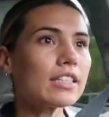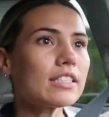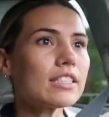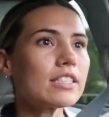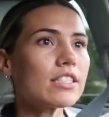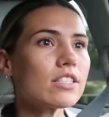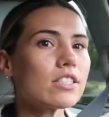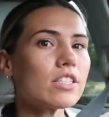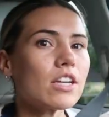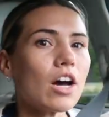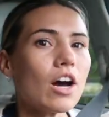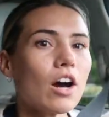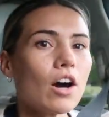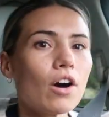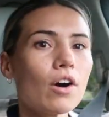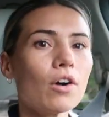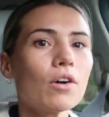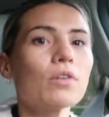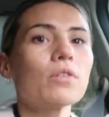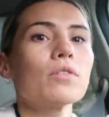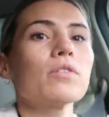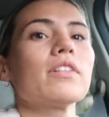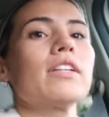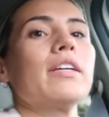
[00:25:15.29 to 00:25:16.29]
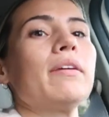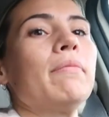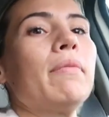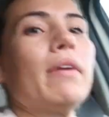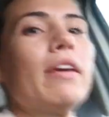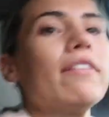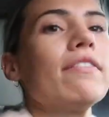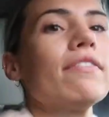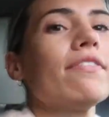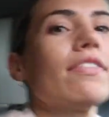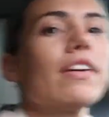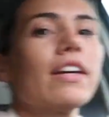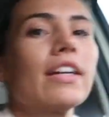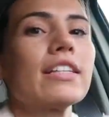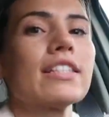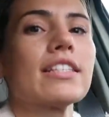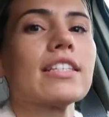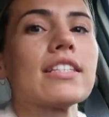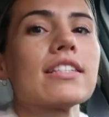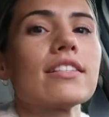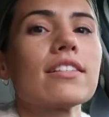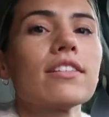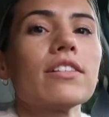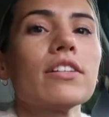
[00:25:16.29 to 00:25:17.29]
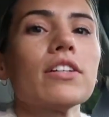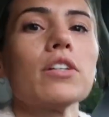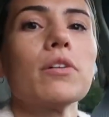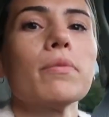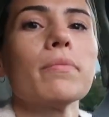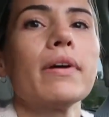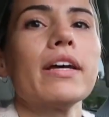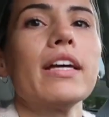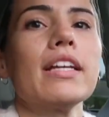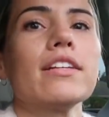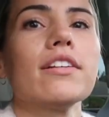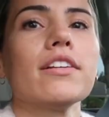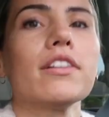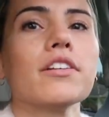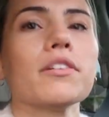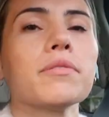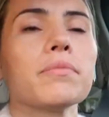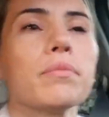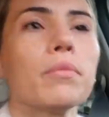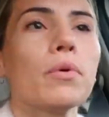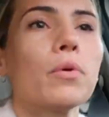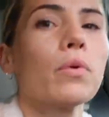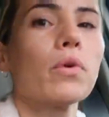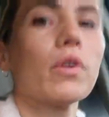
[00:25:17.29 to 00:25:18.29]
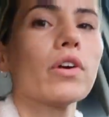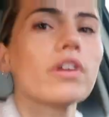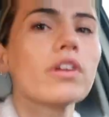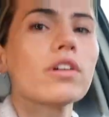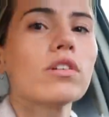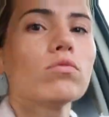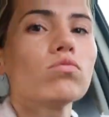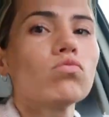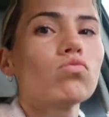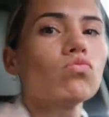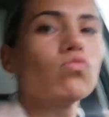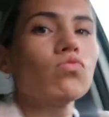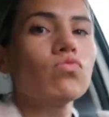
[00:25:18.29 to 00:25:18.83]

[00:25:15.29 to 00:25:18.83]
So let me fix this a little bit here more.